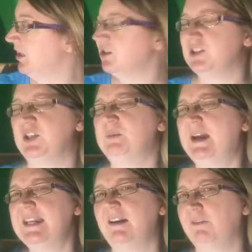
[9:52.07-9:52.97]
So you
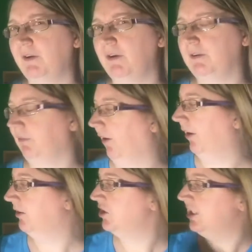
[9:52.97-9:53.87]
might have heard of
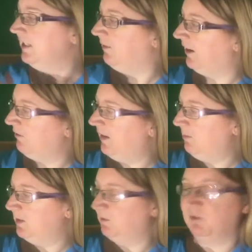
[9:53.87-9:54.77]
her. She's very
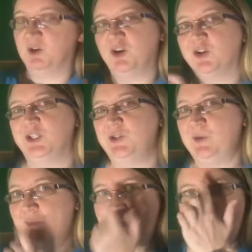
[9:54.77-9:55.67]
famous for her
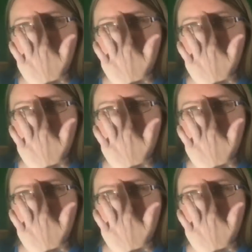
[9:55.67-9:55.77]
unibrow,